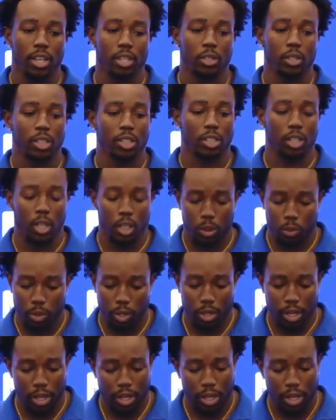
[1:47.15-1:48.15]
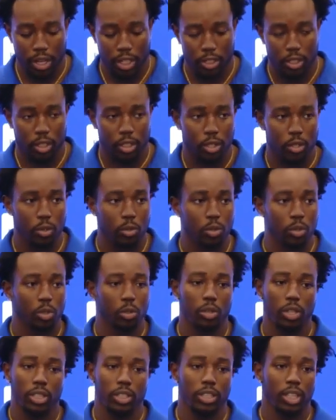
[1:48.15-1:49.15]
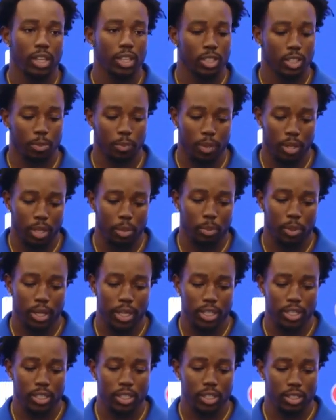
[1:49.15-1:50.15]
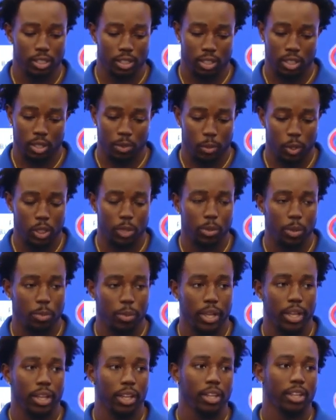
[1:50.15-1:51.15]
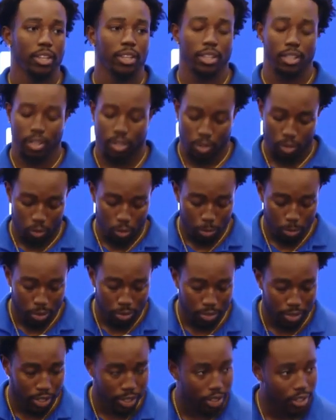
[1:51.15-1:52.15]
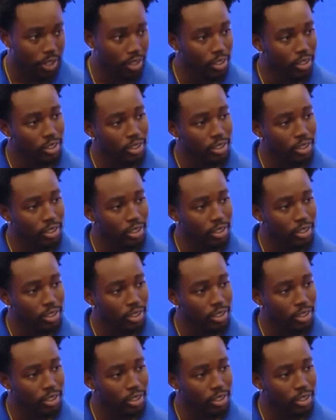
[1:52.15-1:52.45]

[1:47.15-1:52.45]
So as long as we go out here and execute, do what he tells us, and make the plays that's supposed to be made, we'll be fine.